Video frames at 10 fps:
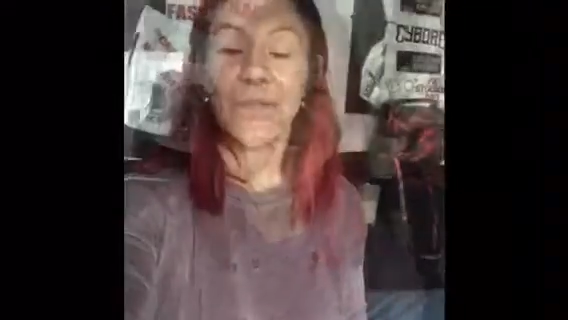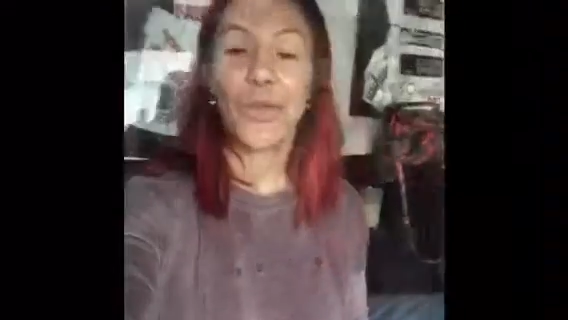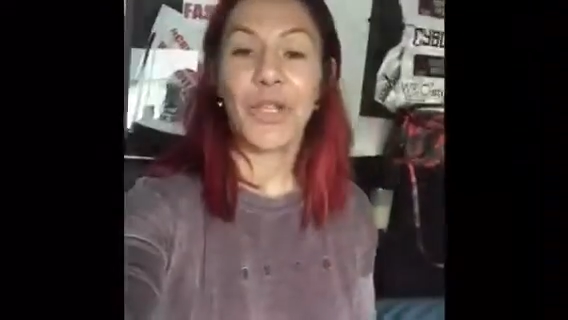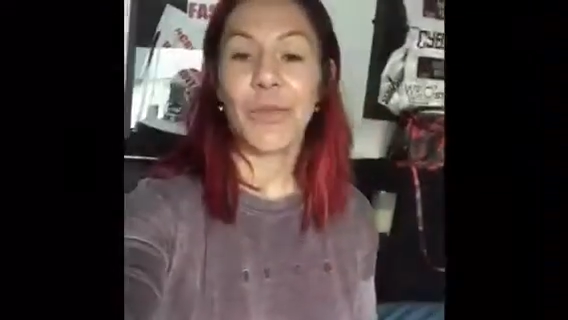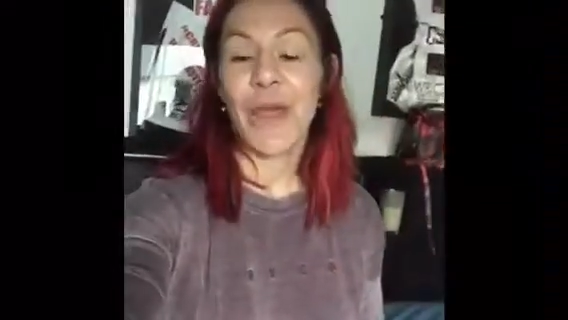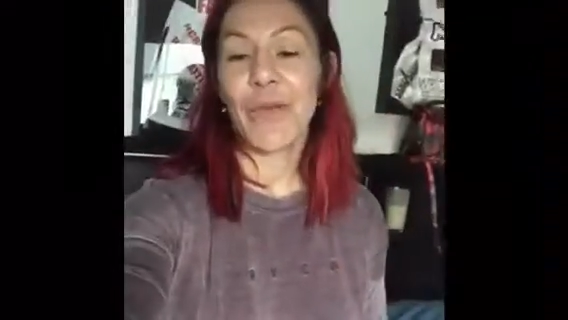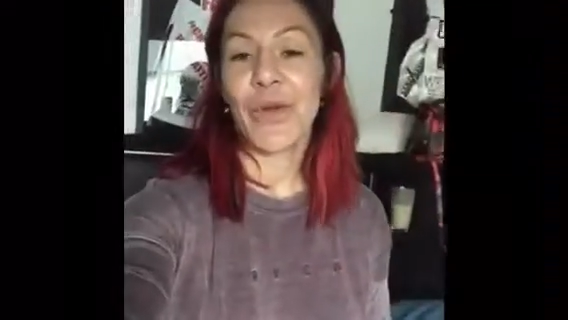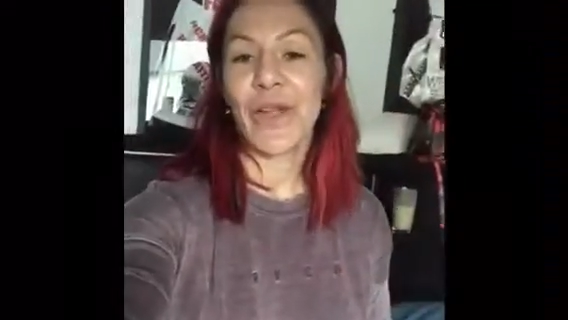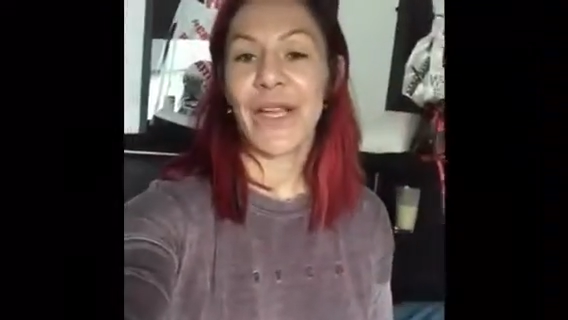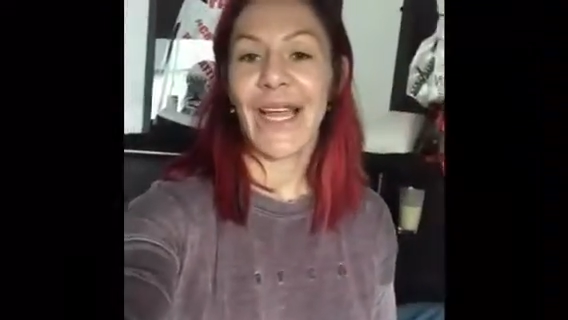Good
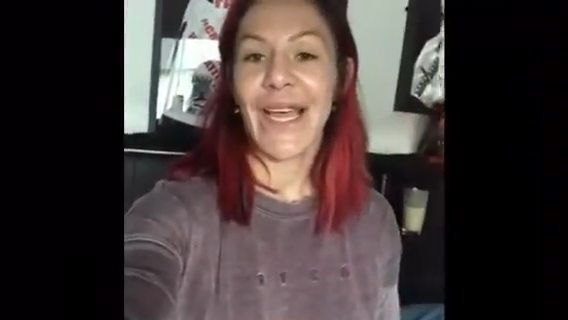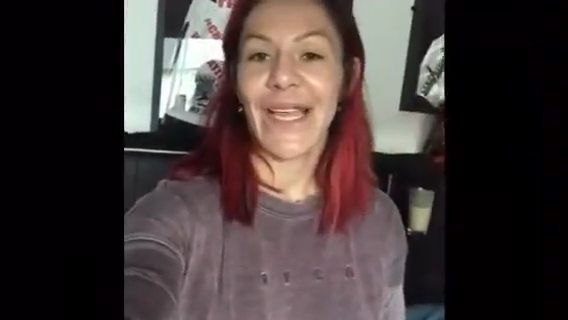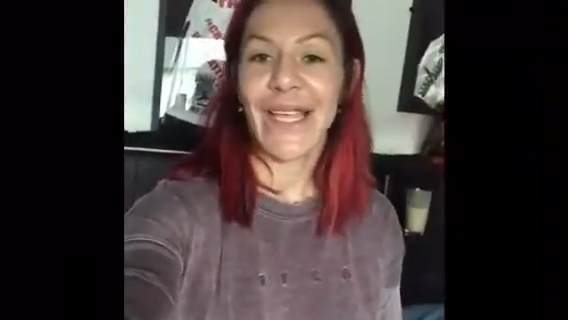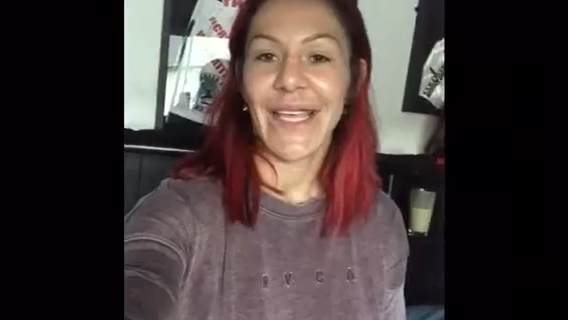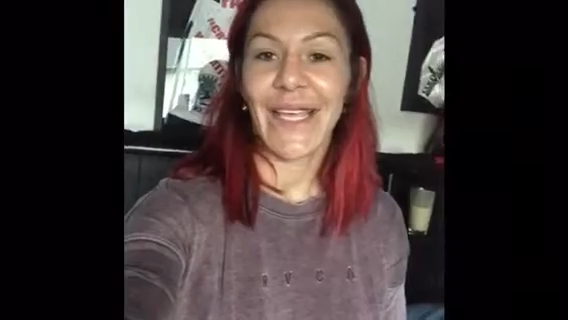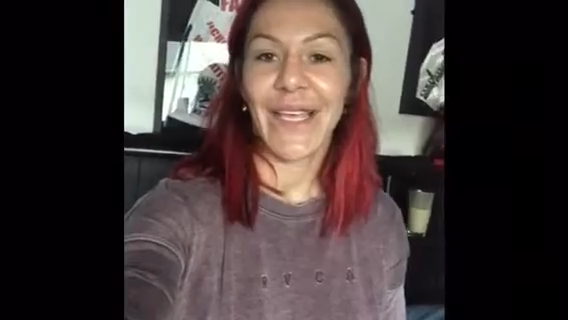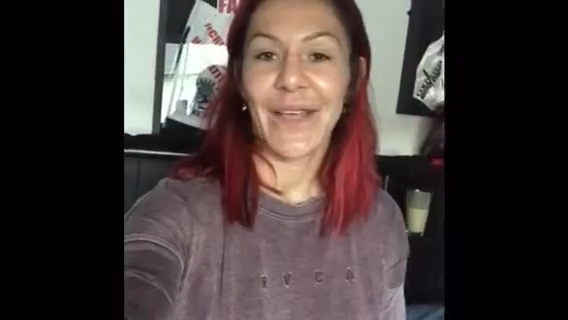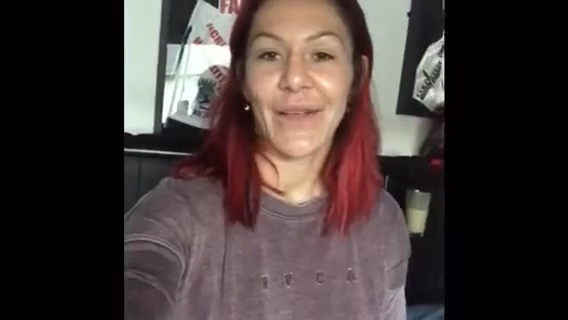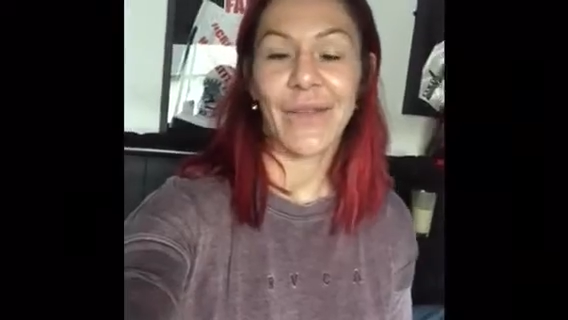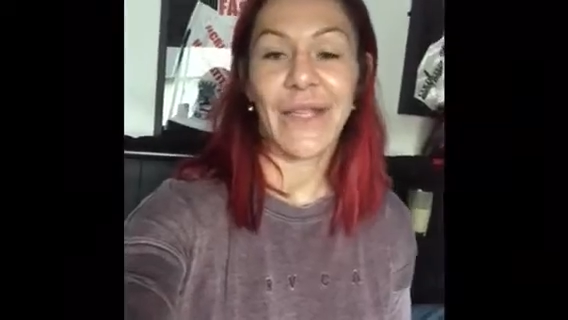memory like
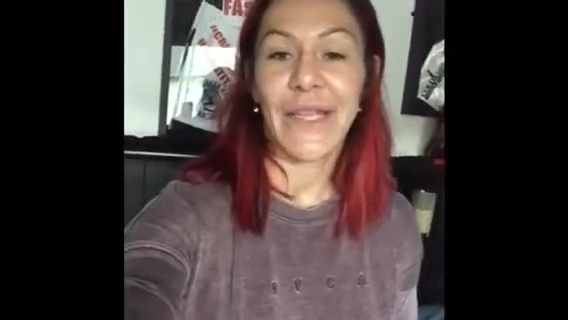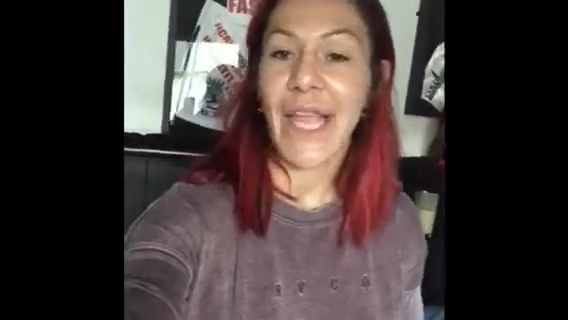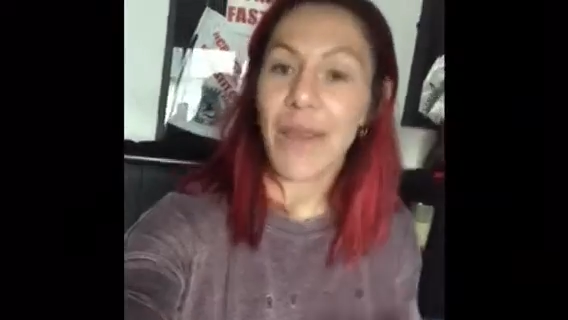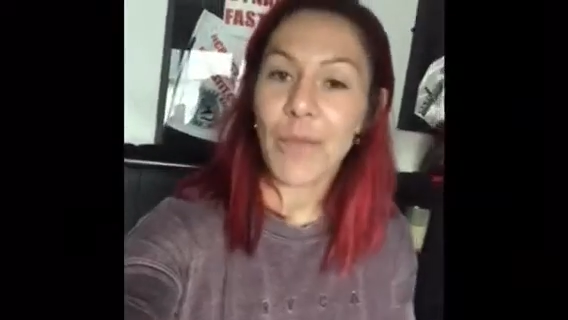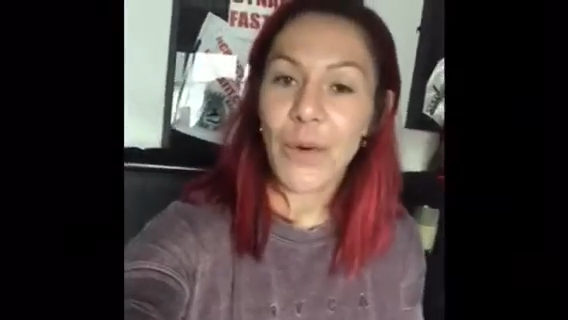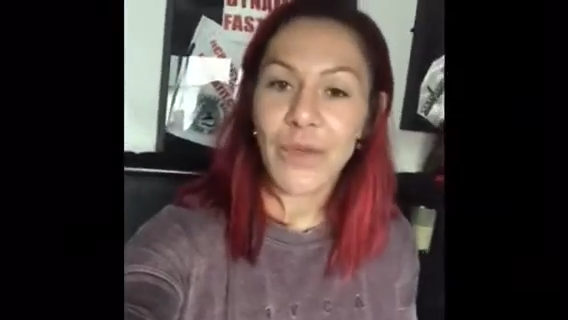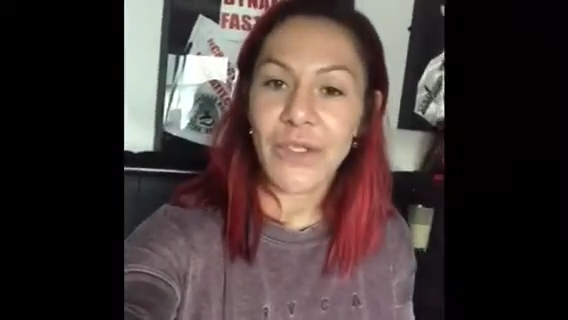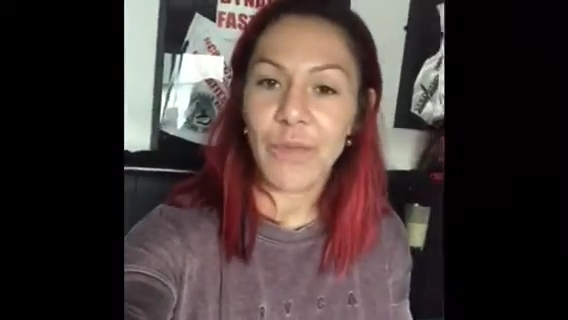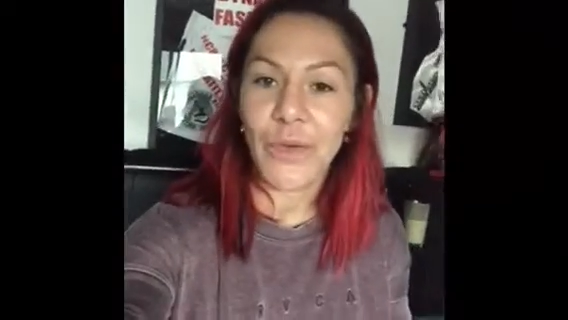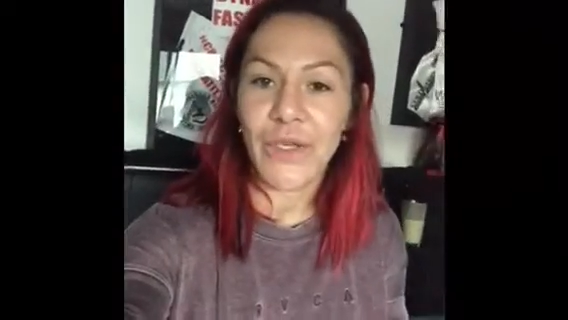the
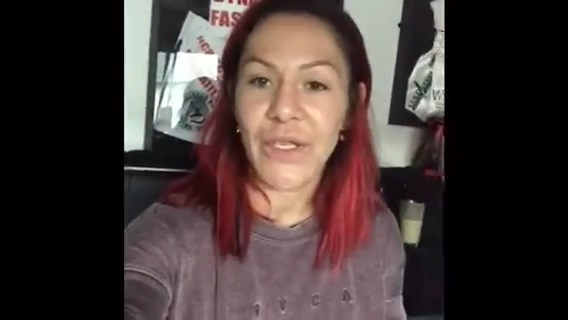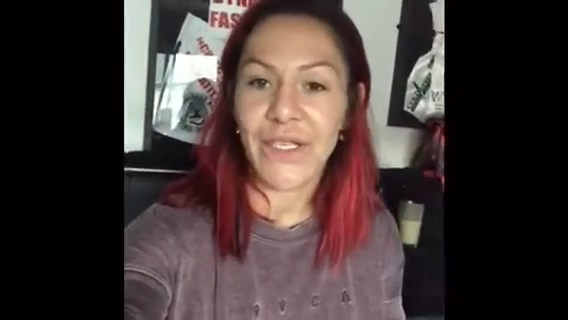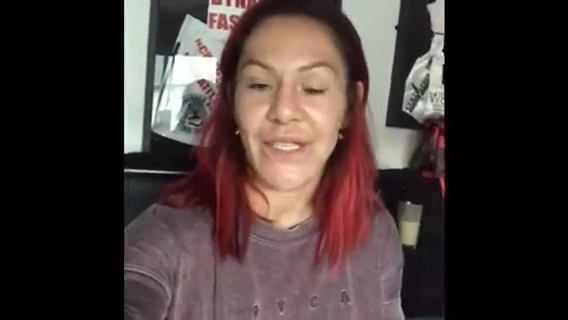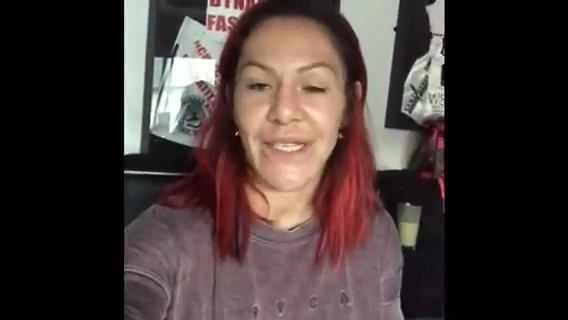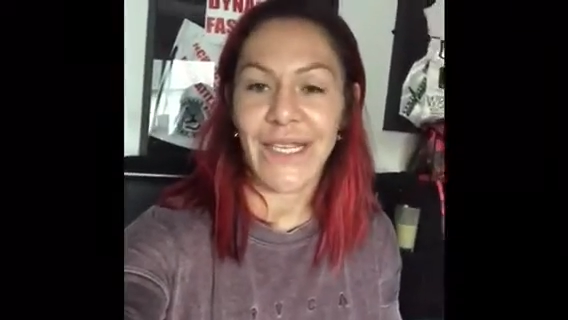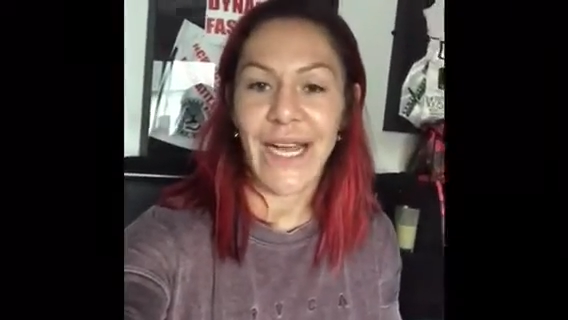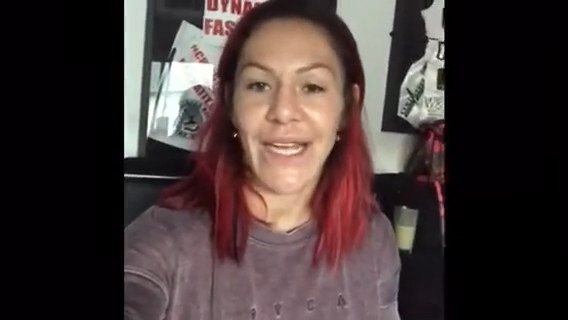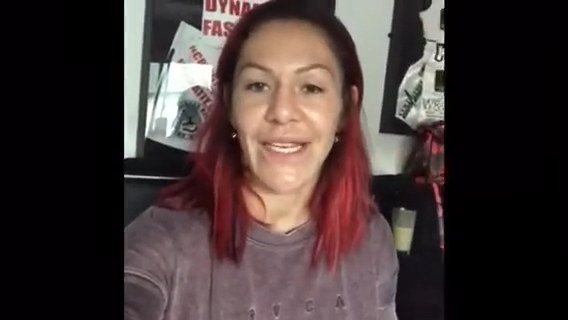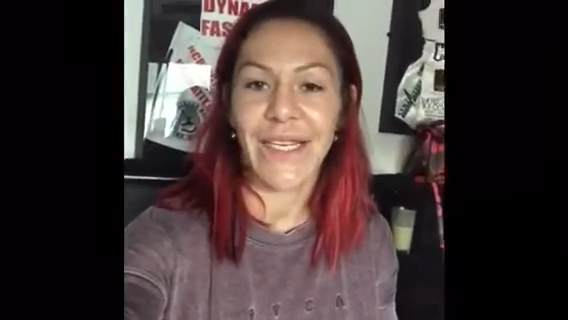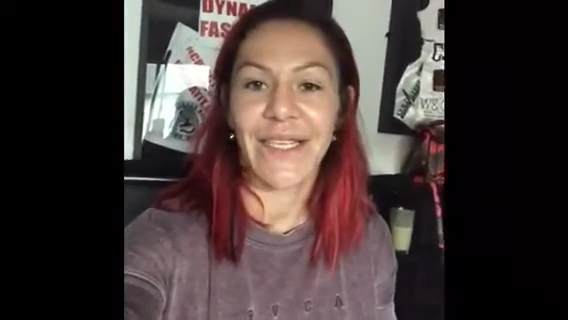temples, Buddhist in
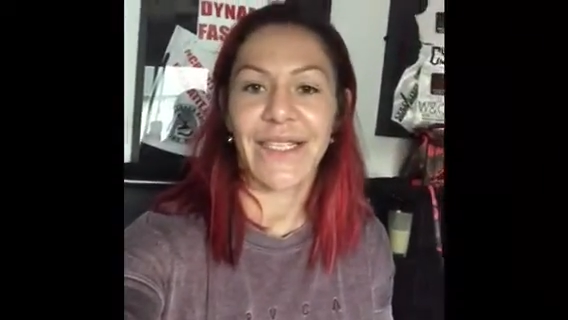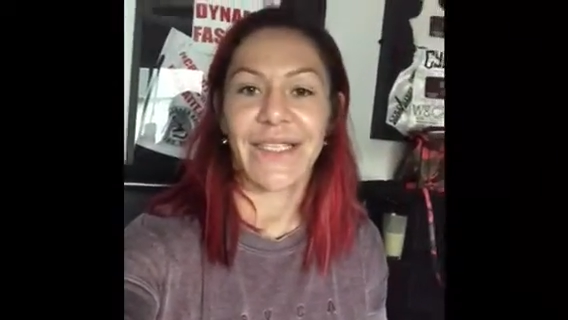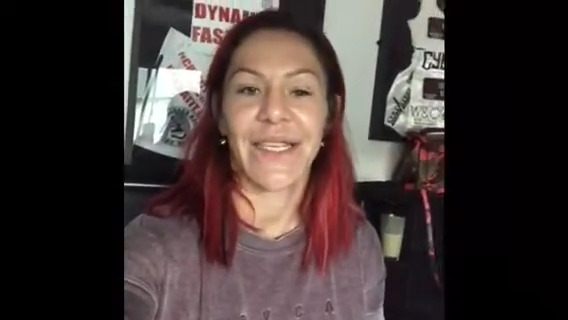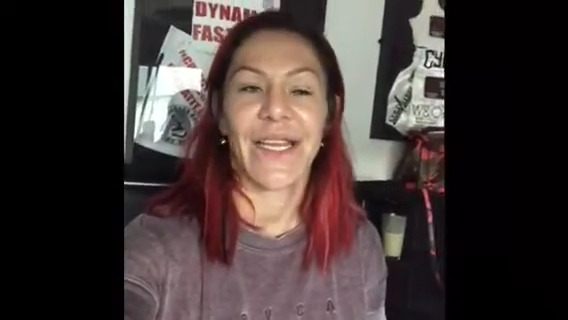Thailand.